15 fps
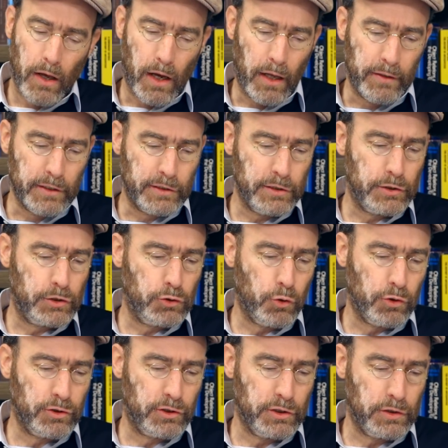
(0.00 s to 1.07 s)
And this is
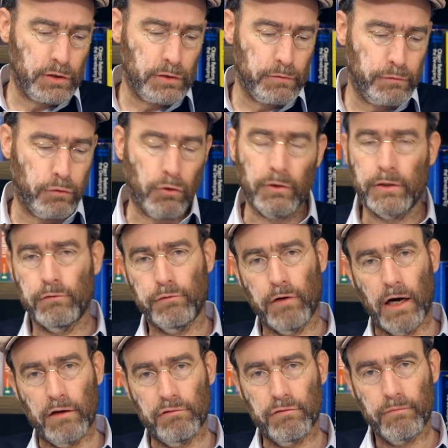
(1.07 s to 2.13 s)
sources 4 and
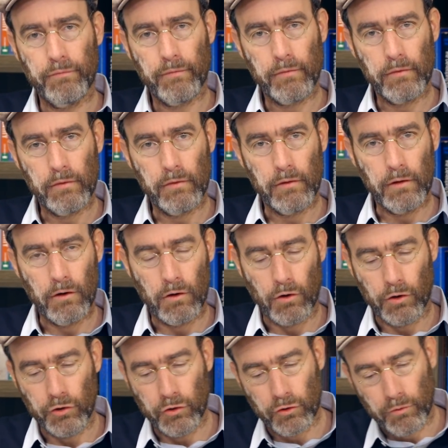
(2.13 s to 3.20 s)
5
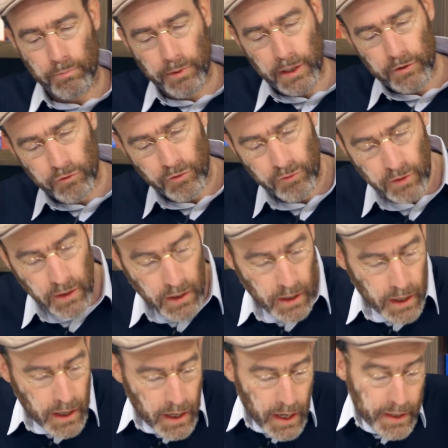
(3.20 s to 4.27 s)
on your pages.
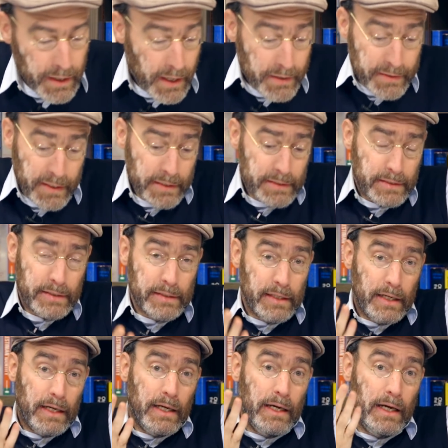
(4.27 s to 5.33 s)
And this,
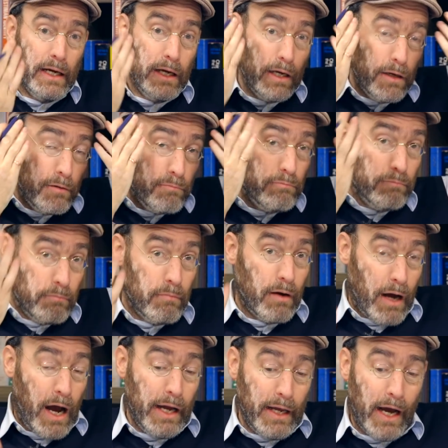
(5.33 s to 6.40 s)

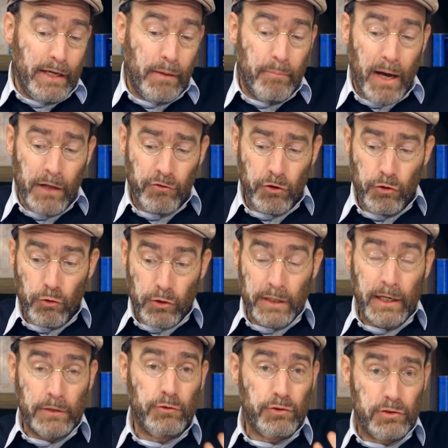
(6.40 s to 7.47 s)
I imagine you
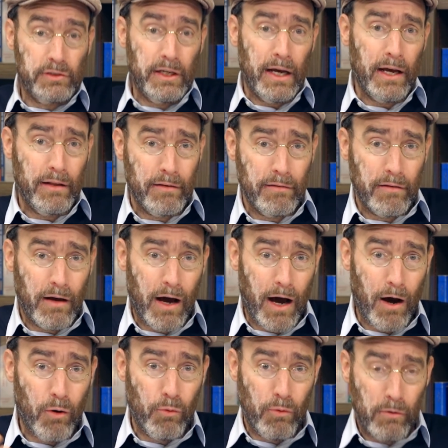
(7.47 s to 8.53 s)
can understand
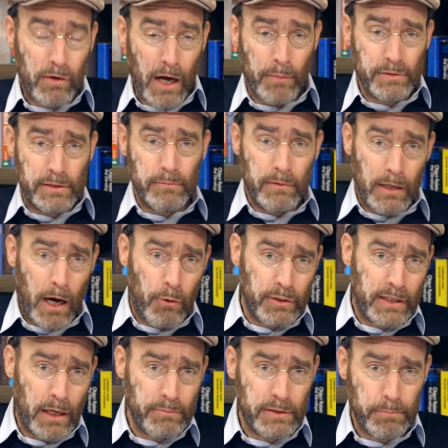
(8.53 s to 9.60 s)
how
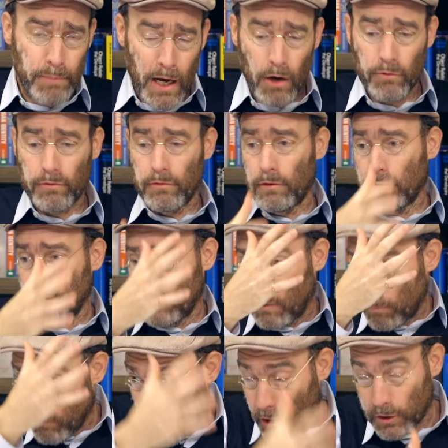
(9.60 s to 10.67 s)
it comes about.
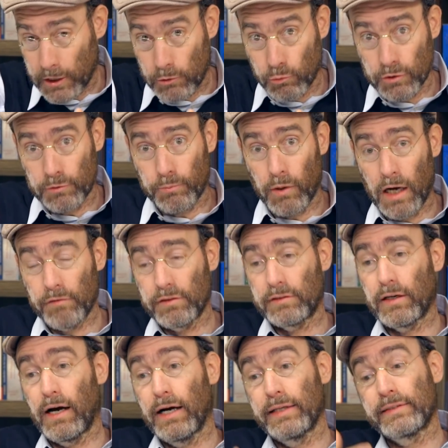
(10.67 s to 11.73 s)
The market was
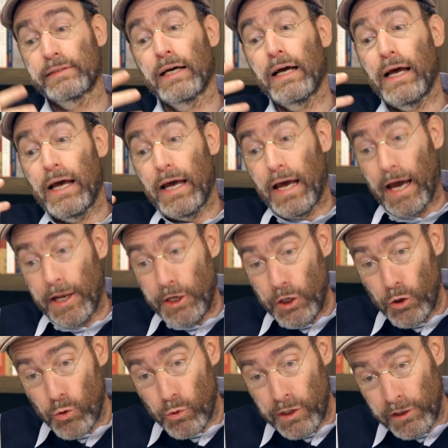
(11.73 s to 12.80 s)
privatized, a
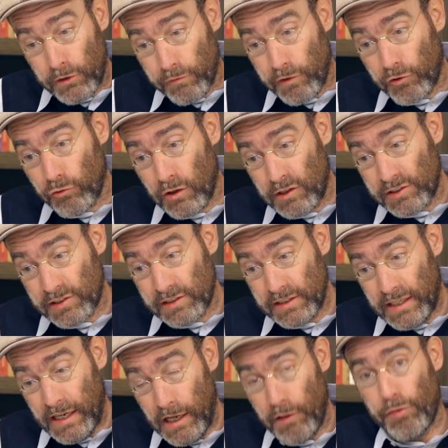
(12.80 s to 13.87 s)
new individualist
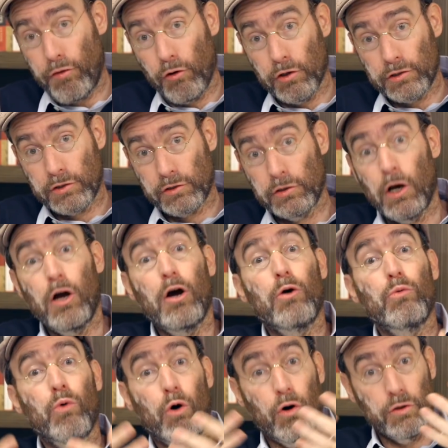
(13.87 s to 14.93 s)
ethos
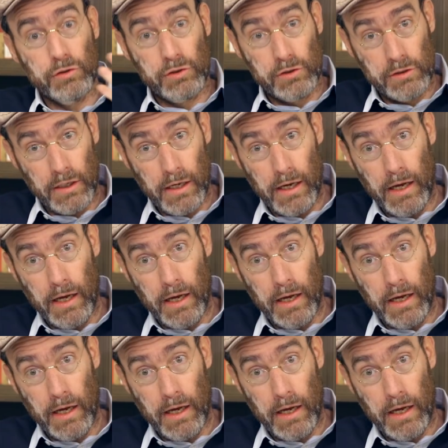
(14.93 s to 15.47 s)
was